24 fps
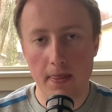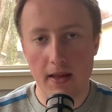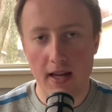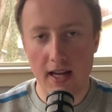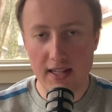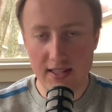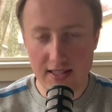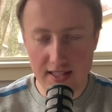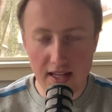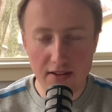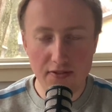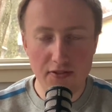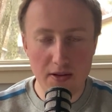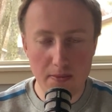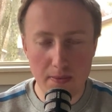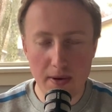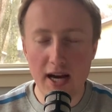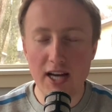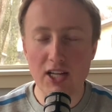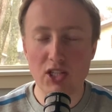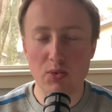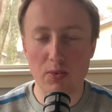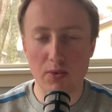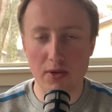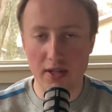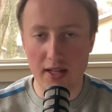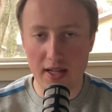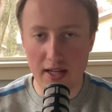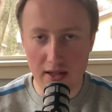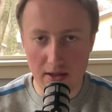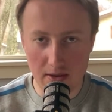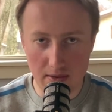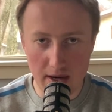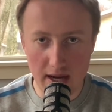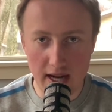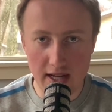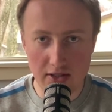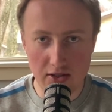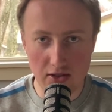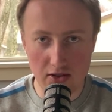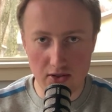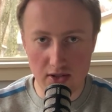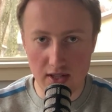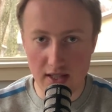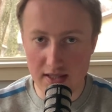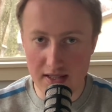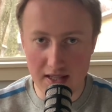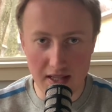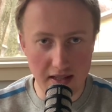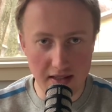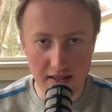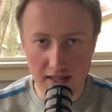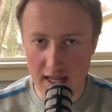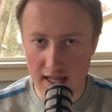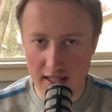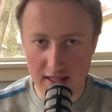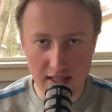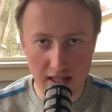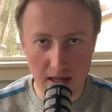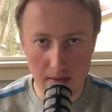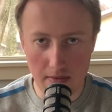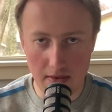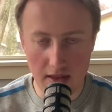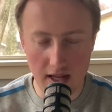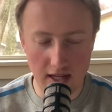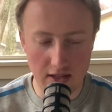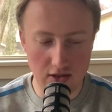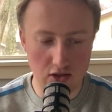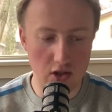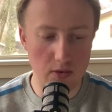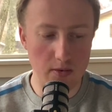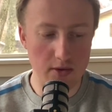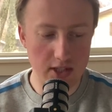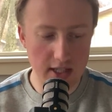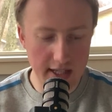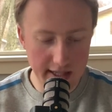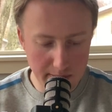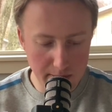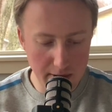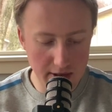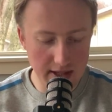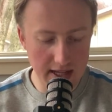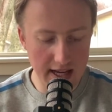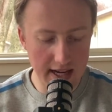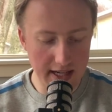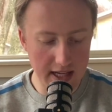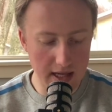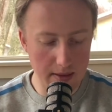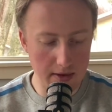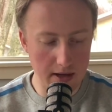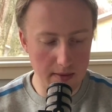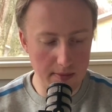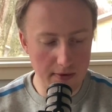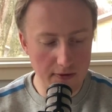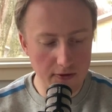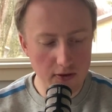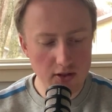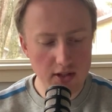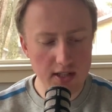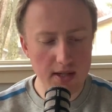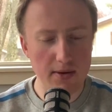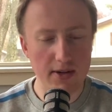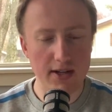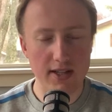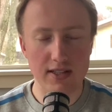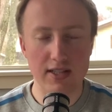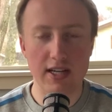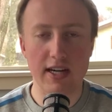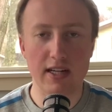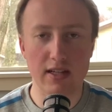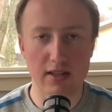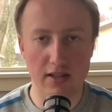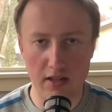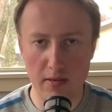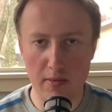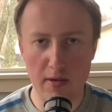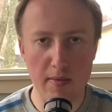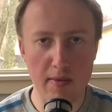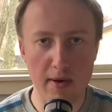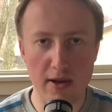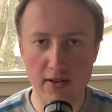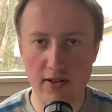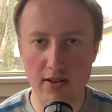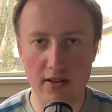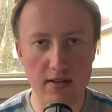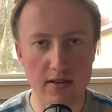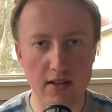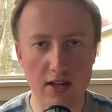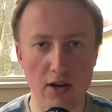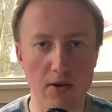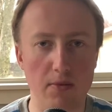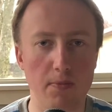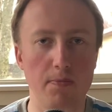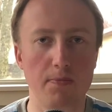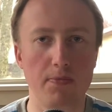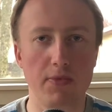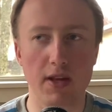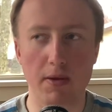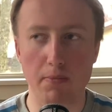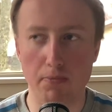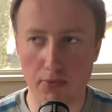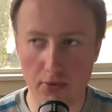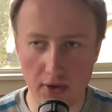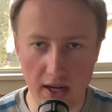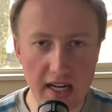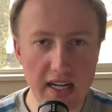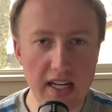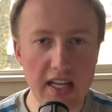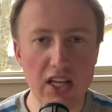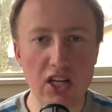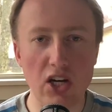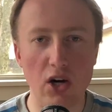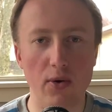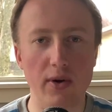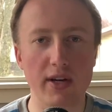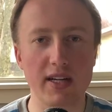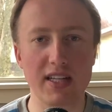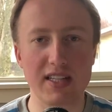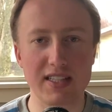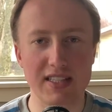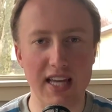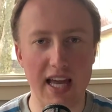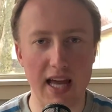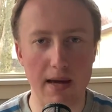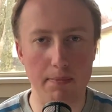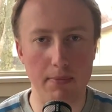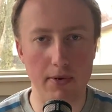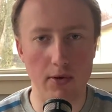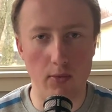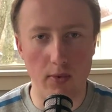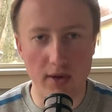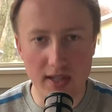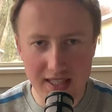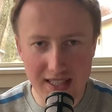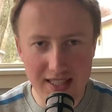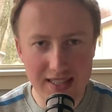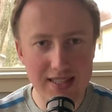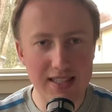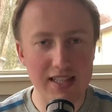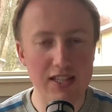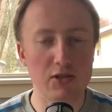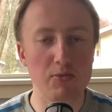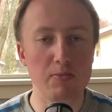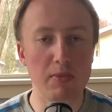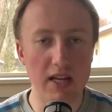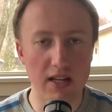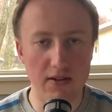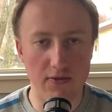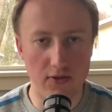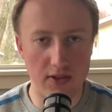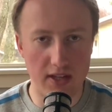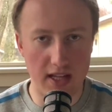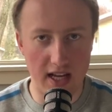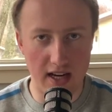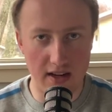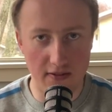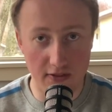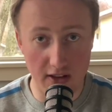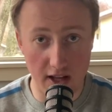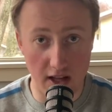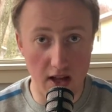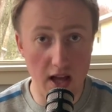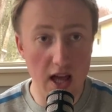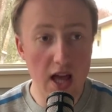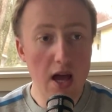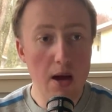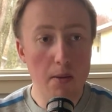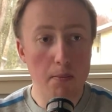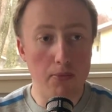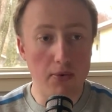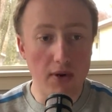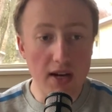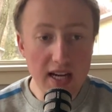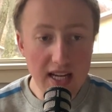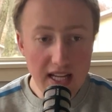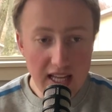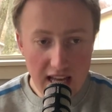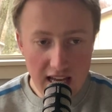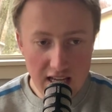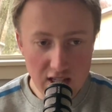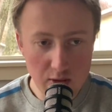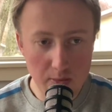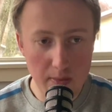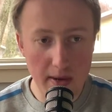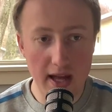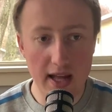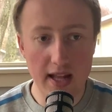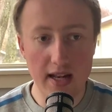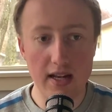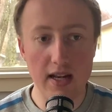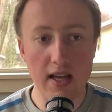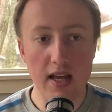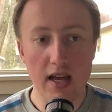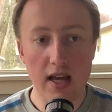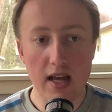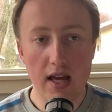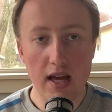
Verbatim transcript: It's definitely possible that Aaron Rodgers does the exact same thing. So we'll talk about that coming up. But first, I want to talk a little bit about you know Brady going to Tampa. What does this mean for the NFL? Brady has been